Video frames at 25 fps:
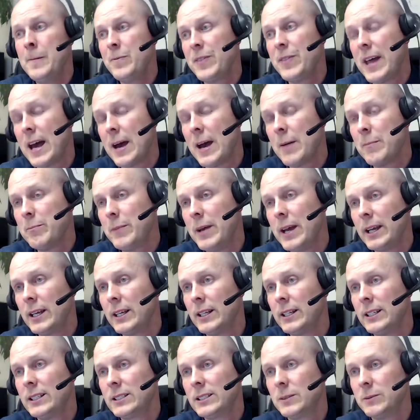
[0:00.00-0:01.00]
That
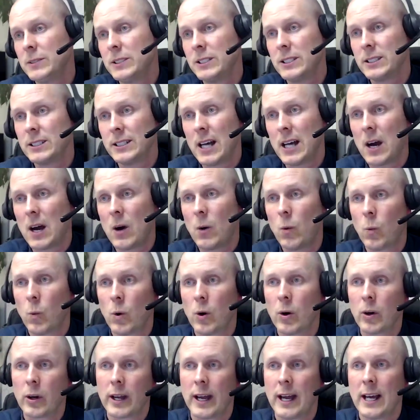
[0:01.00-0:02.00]
mechanism does not
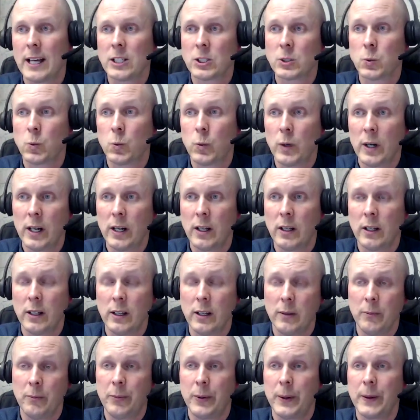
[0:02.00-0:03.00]
work as well
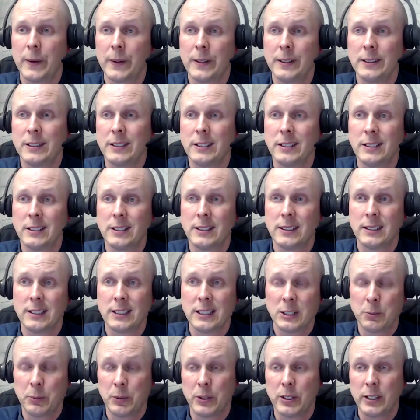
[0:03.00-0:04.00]
in Parkinson's
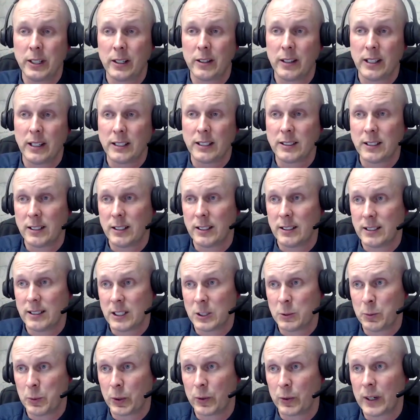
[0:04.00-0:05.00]
disease, particularly as the
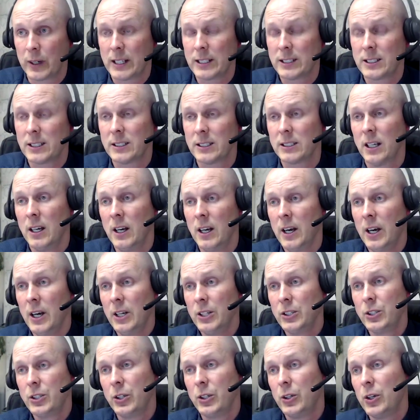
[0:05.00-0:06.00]
disease progresses.
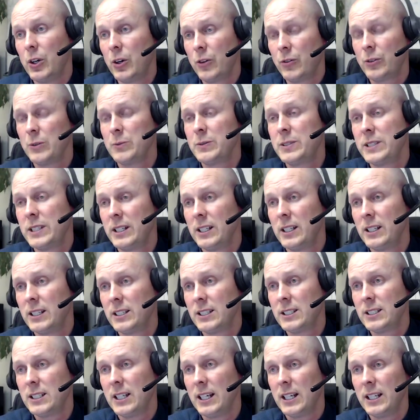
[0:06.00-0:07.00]
So you go from sitting to
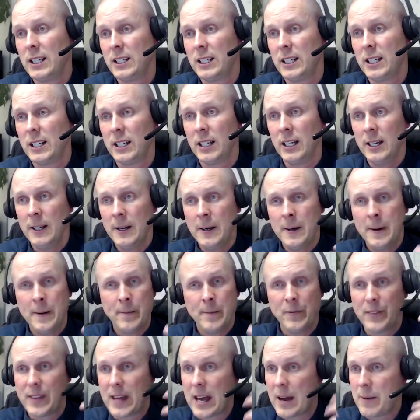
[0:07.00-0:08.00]
standing,
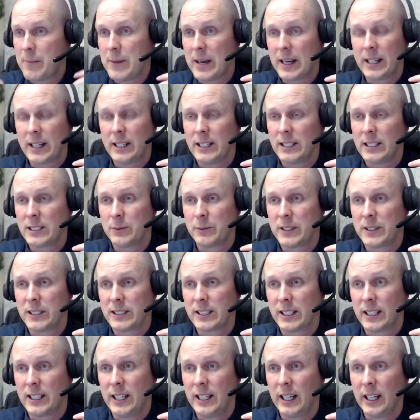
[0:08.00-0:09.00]
that mechanism
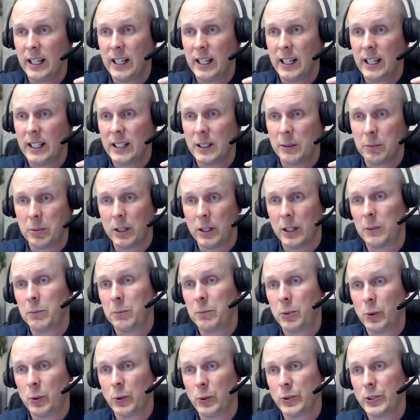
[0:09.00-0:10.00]
doesn't kick in, the blood
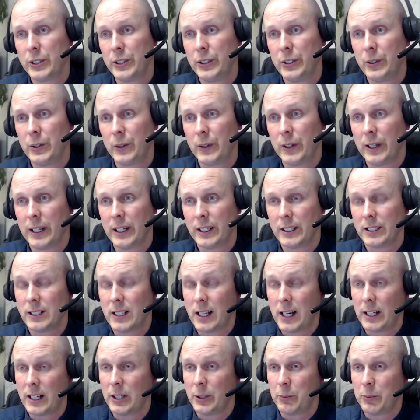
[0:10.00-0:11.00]
pools in your legs,
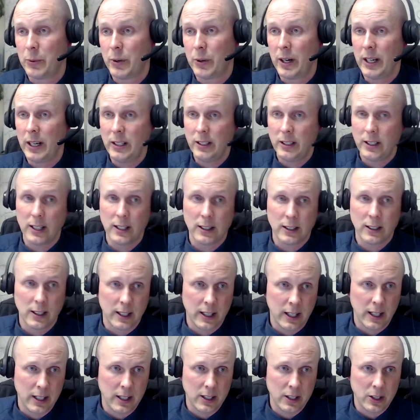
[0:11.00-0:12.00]
not your brain, you get
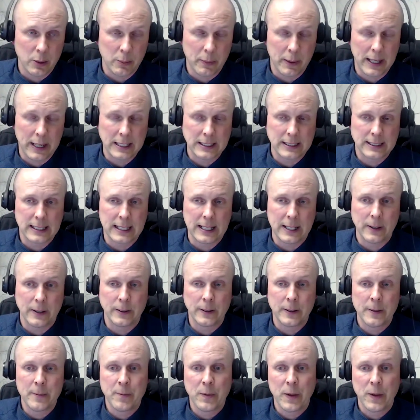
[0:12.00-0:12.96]
lightheaded, you pass out.